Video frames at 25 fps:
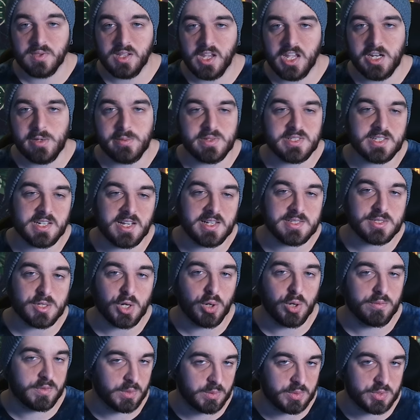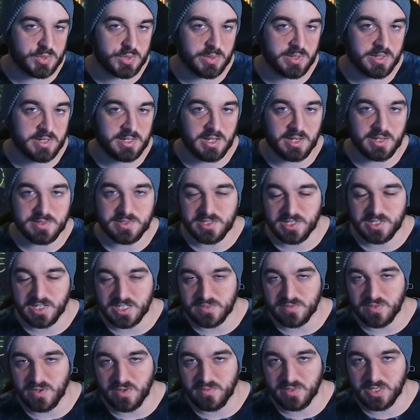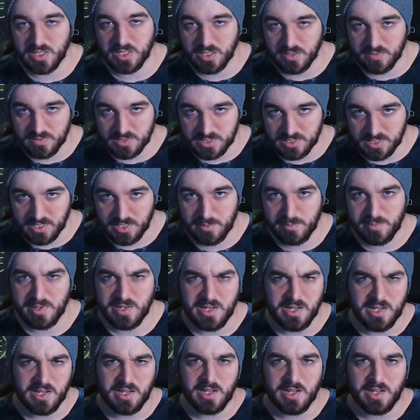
Anyways, guys, hopefully you all enjoyed. I'll see you guys in my video another time.